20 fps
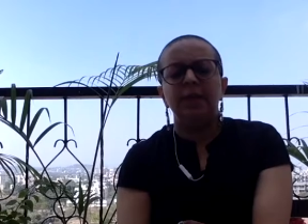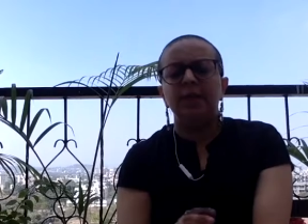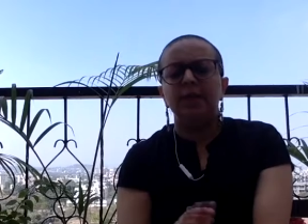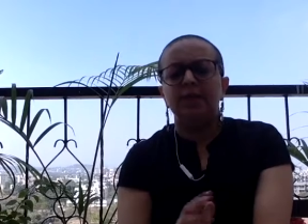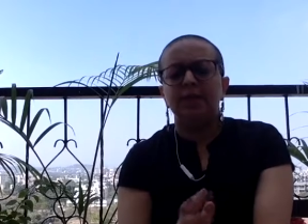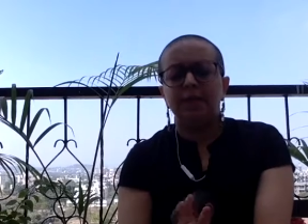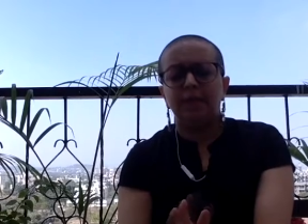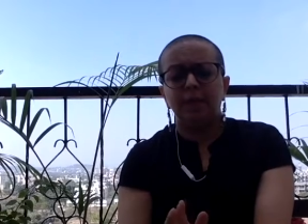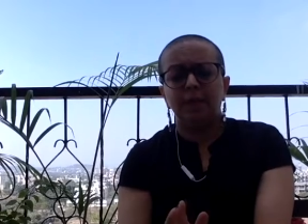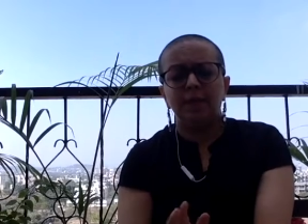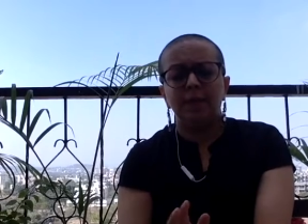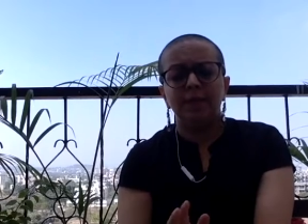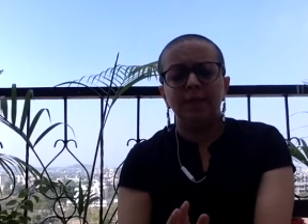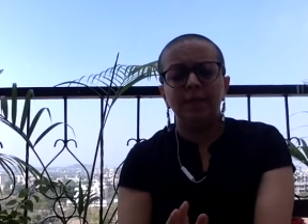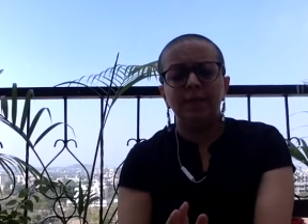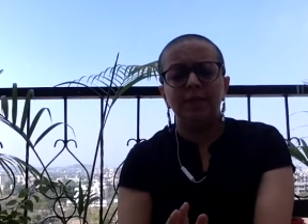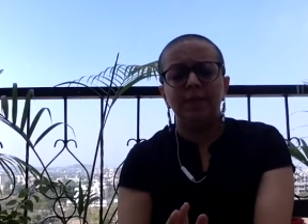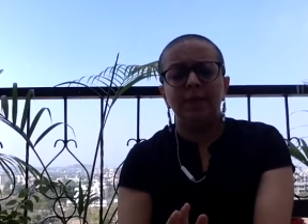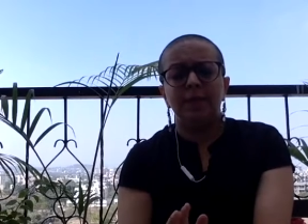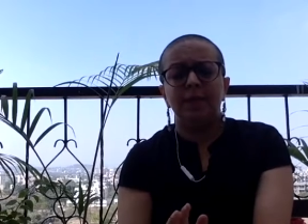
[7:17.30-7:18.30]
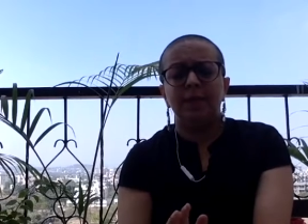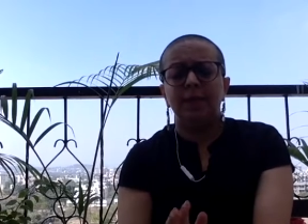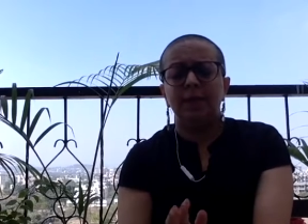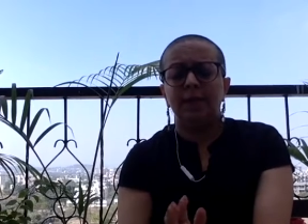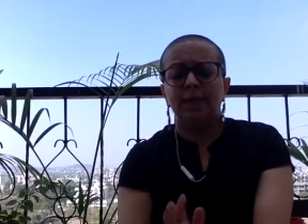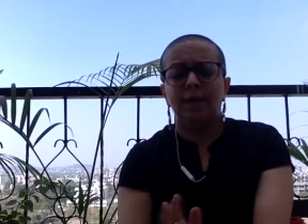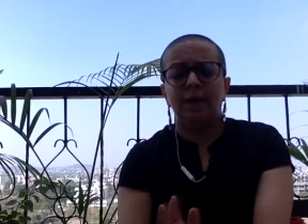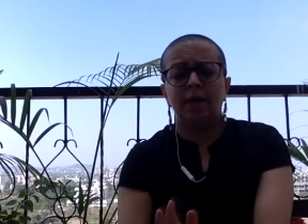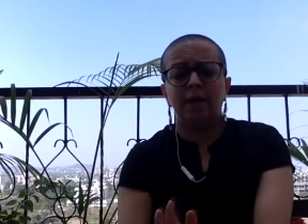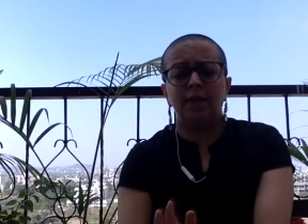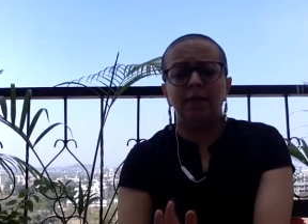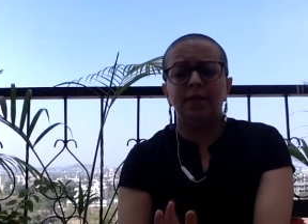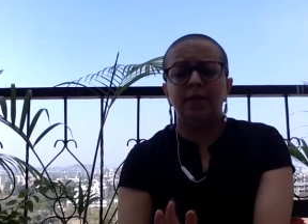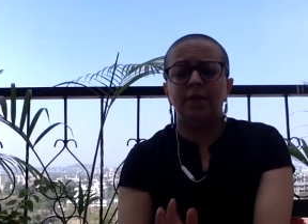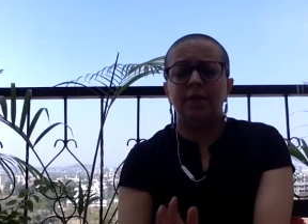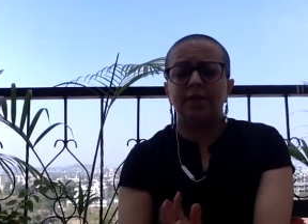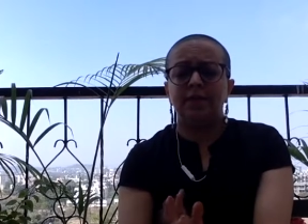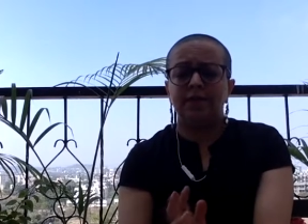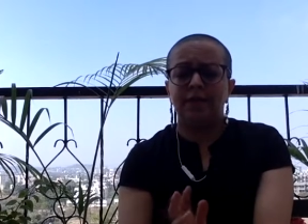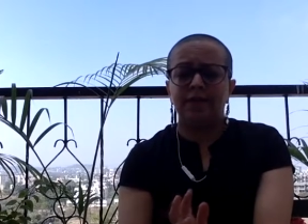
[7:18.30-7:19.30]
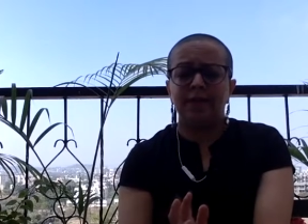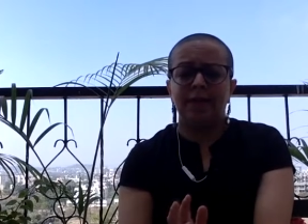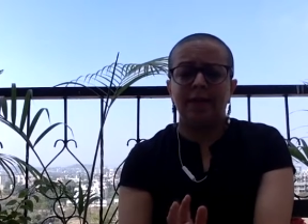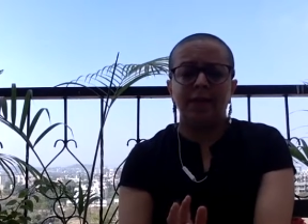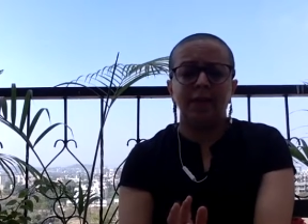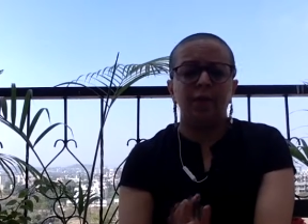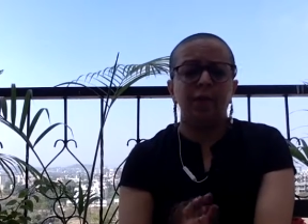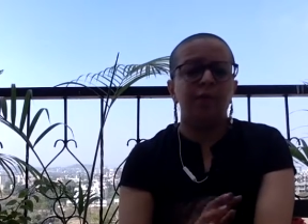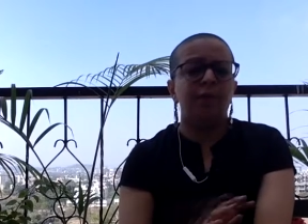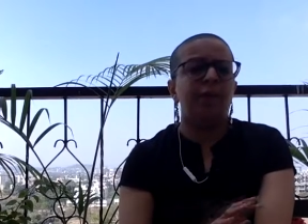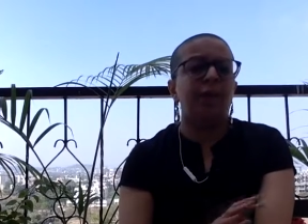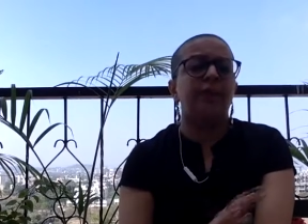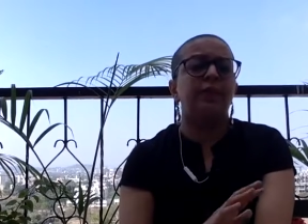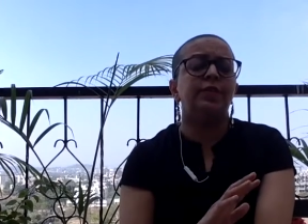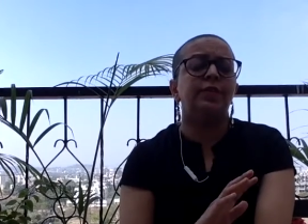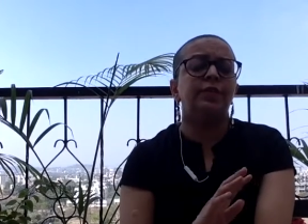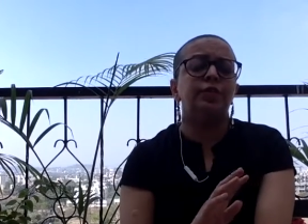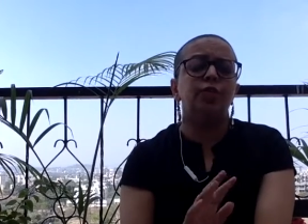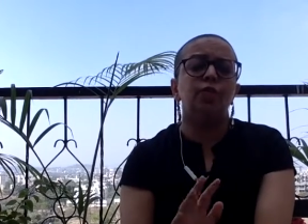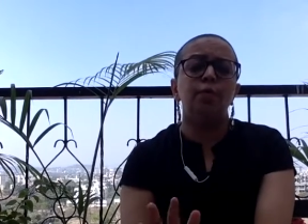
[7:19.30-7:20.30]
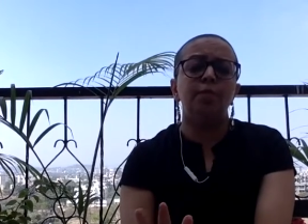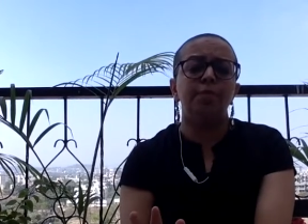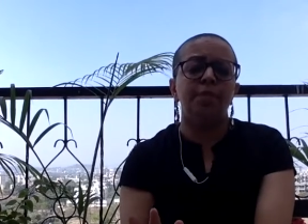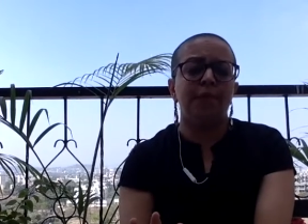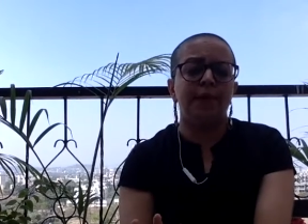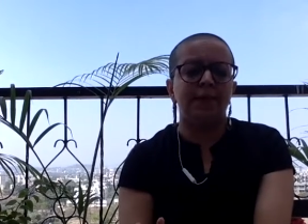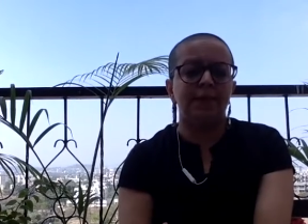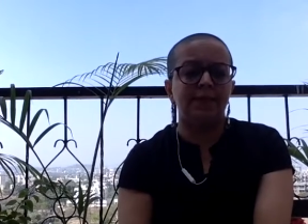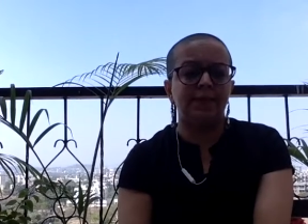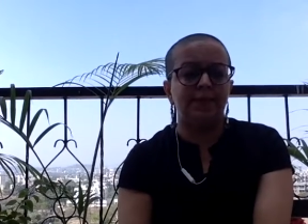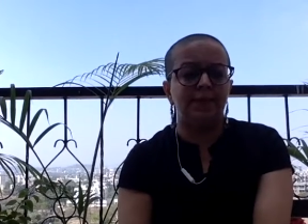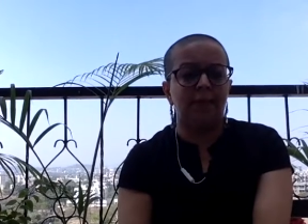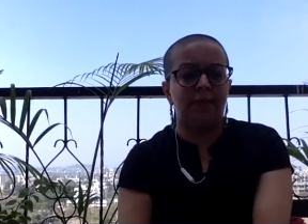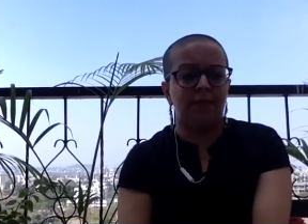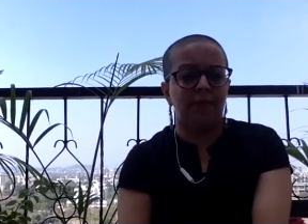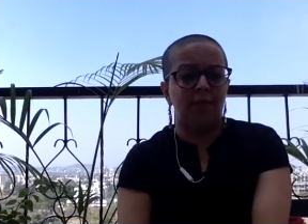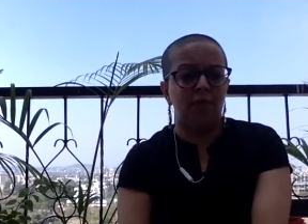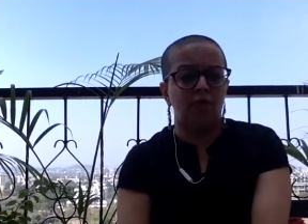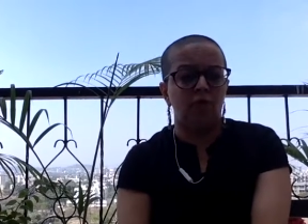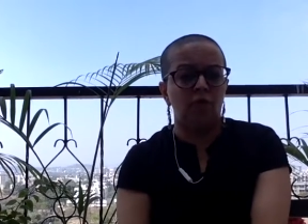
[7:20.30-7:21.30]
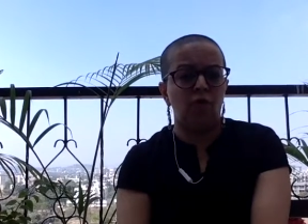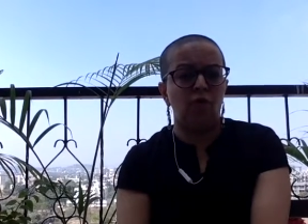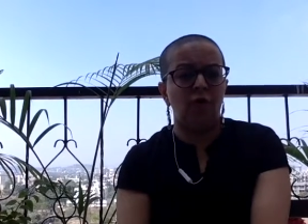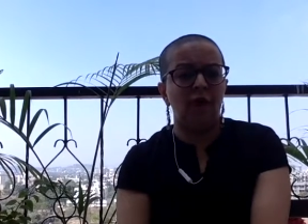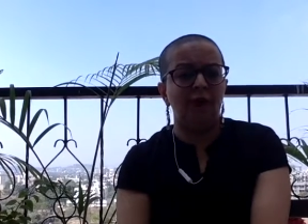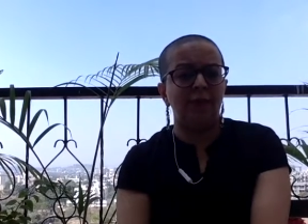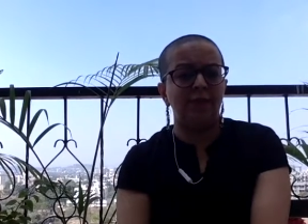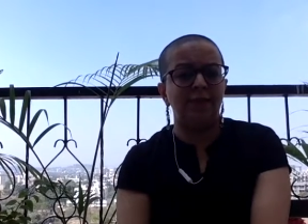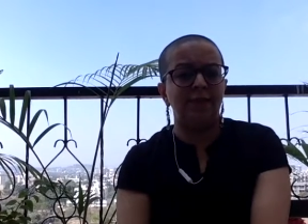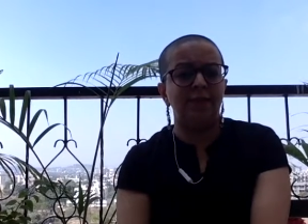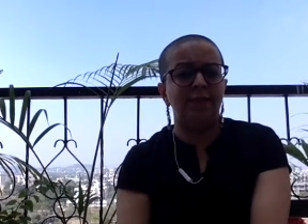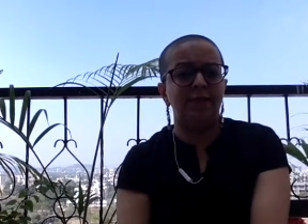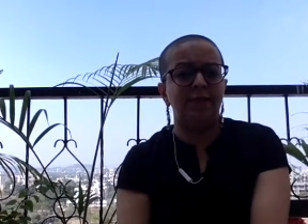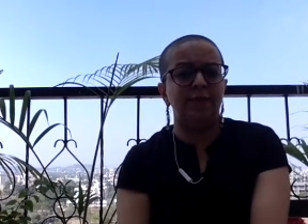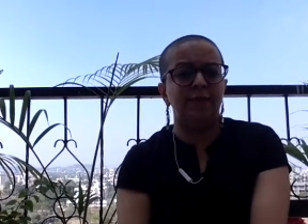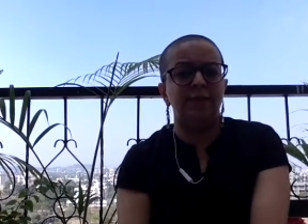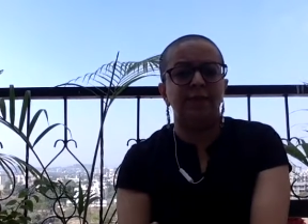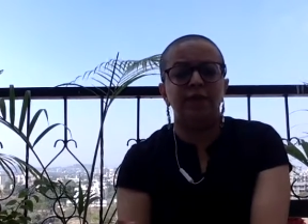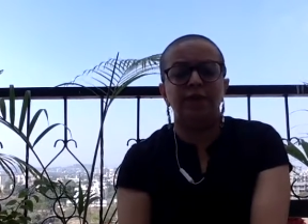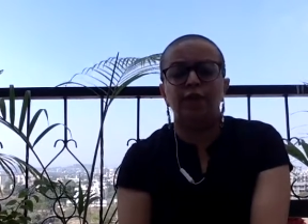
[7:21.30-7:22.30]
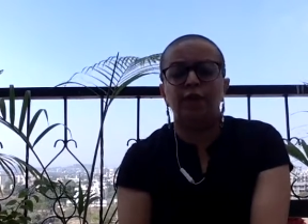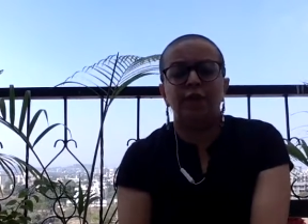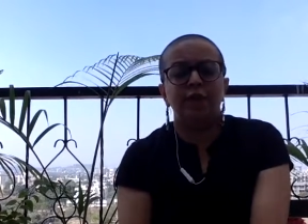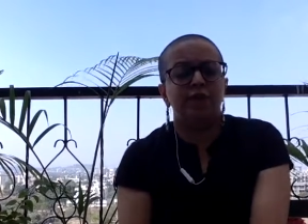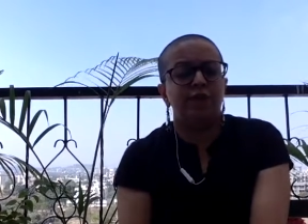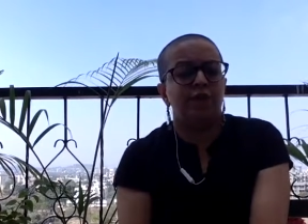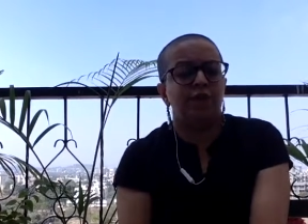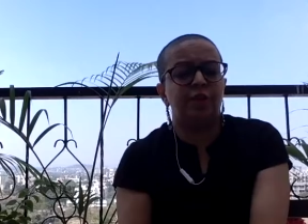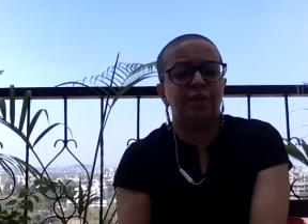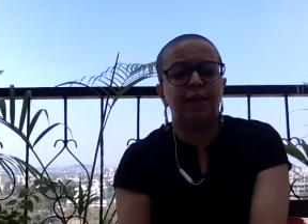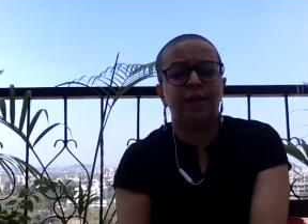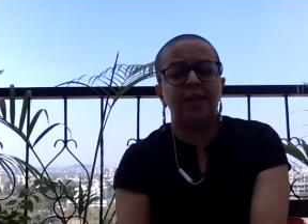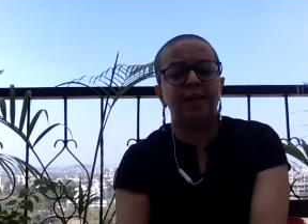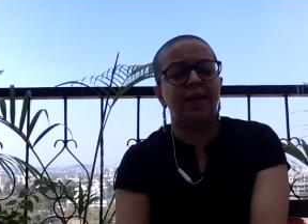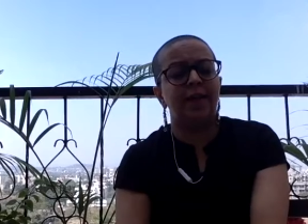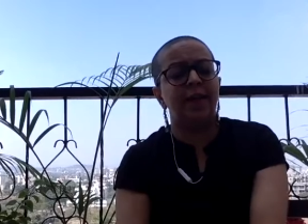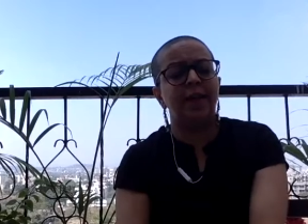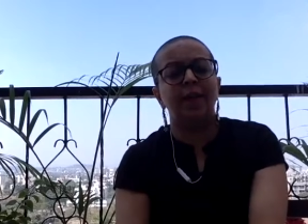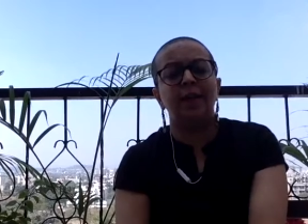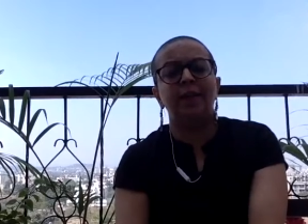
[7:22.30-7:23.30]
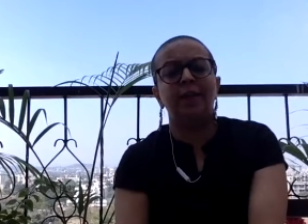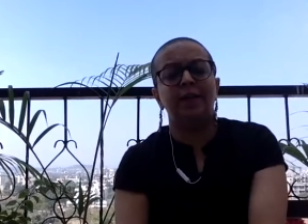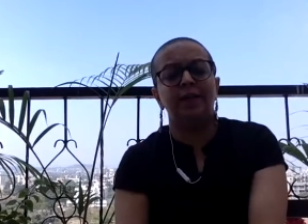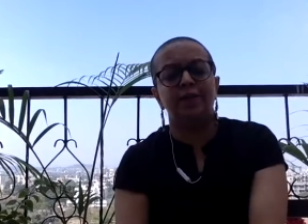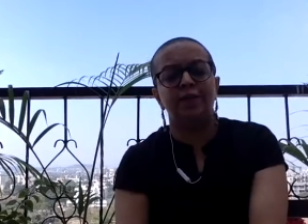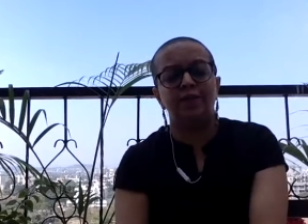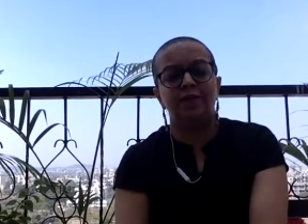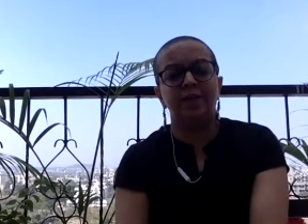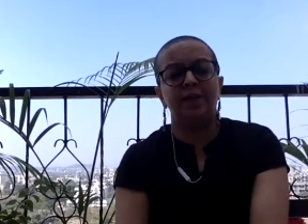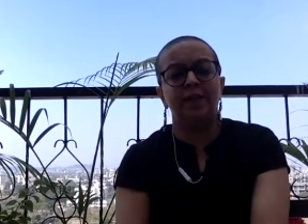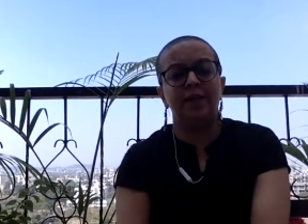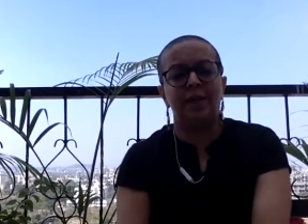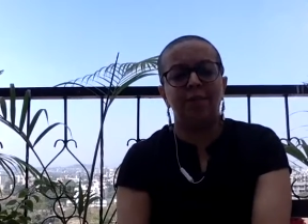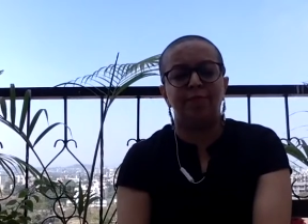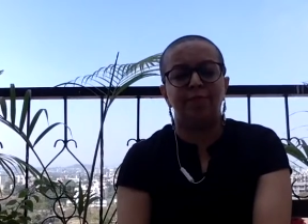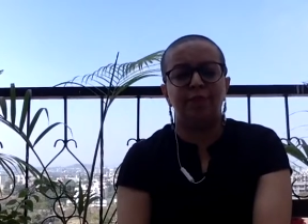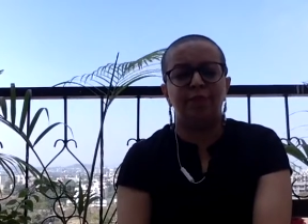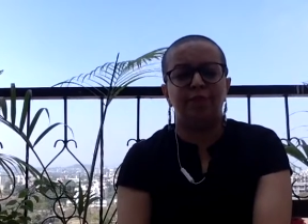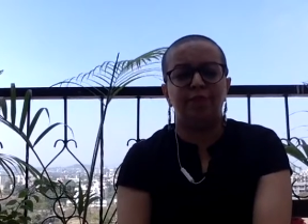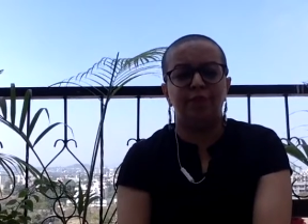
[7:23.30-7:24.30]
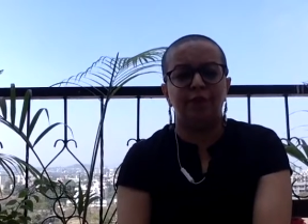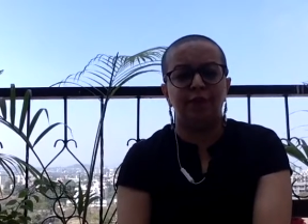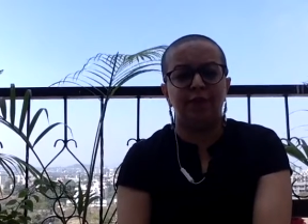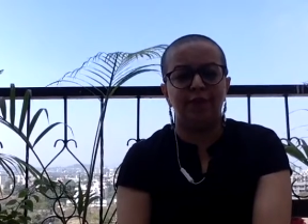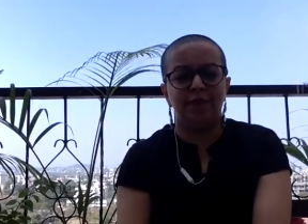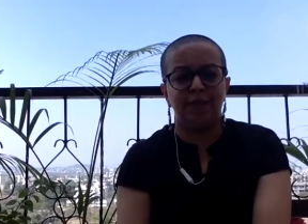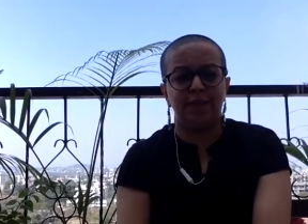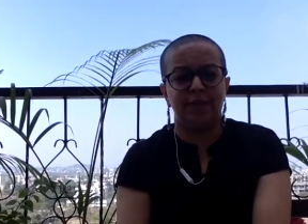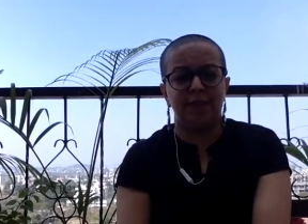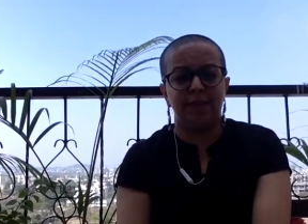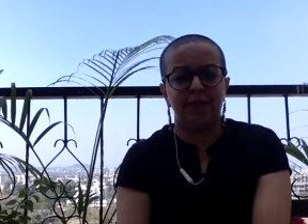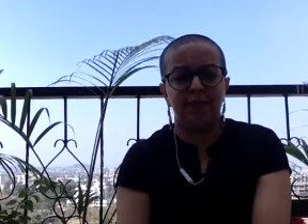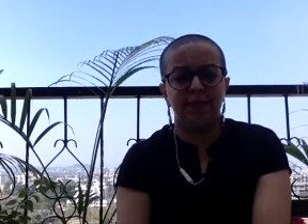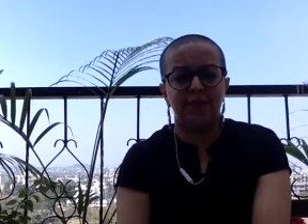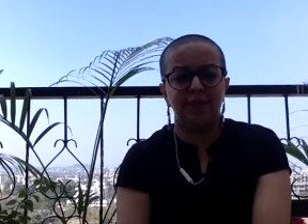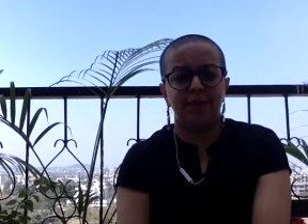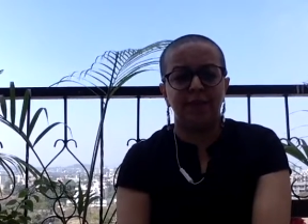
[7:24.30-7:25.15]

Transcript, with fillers: Circus in the current scenario finds no place anymore as it does not generate any cultural capital for the state.